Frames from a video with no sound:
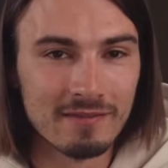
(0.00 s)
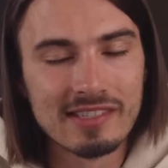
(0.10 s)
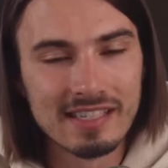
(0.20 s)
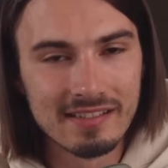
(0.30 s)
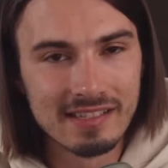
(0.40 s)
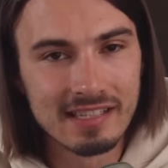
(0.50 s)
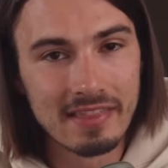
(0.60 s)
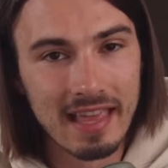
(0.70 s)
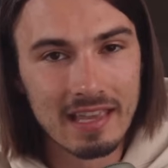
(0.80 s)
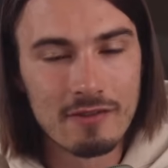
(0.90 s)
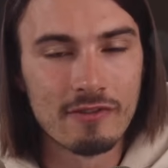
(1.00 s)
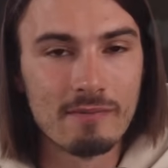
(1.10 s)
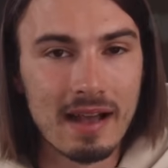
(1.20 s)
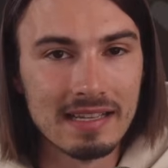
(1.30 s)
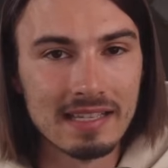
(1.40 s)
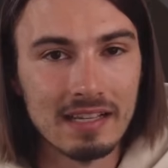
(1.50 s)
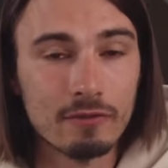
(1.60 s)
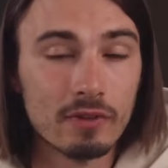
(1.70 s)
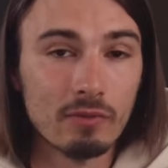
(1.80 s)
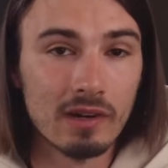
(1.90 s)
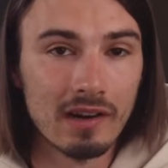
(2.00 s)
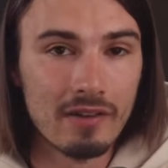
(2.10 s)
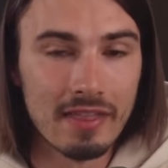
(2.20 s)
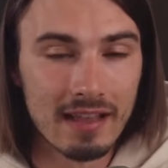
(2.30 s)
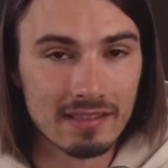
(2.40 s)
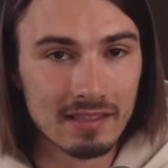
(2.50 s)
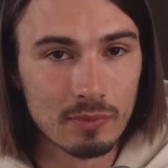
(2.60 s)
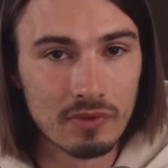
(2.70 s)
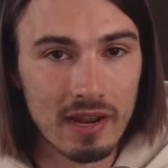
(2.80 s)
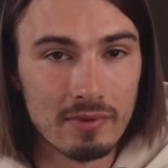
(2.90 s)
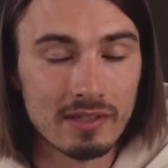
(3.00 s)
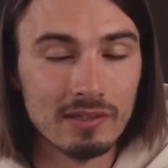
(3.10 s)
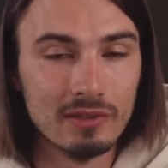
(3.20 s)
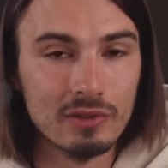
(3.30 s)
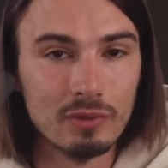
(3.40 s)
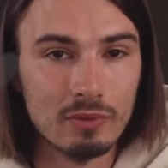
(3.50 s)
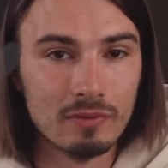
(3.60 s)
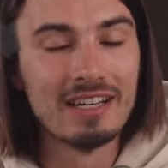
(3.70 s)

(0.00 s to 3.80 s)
Consider this a thank you from my side for the 100,000 subscribers on YouTube.